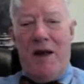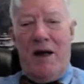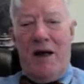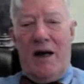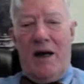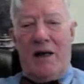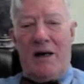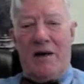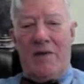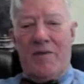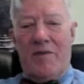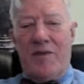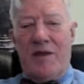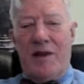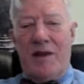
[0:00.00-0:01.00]

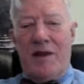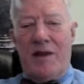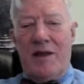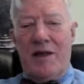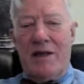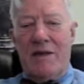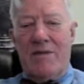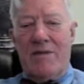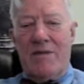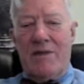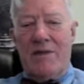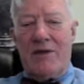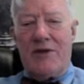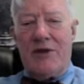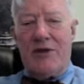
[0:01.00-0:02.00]
The
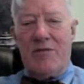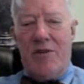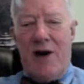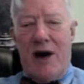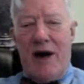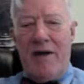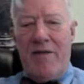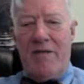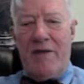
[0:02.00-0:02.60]
student body